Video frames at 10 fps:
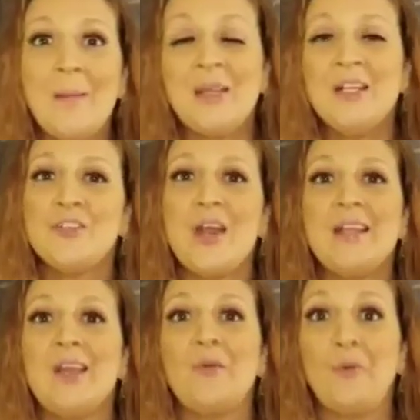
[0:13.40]
going to try to
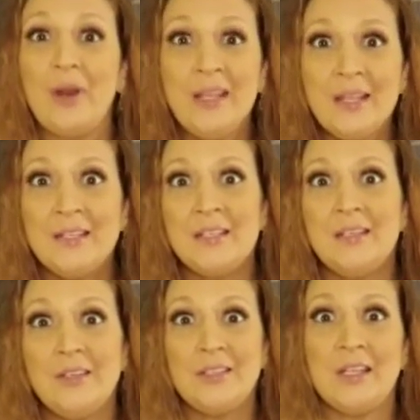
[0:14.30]
get right into
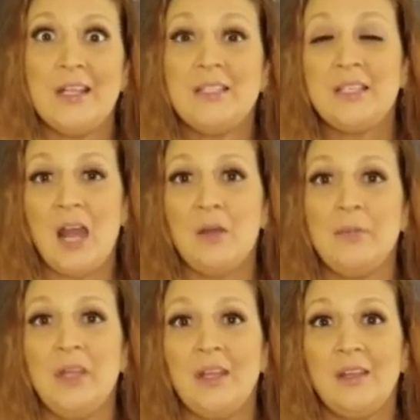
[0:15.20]
today's
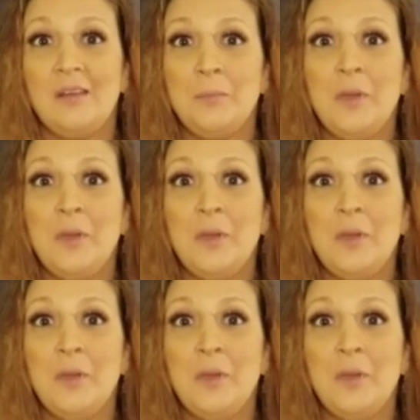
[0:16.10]
topic,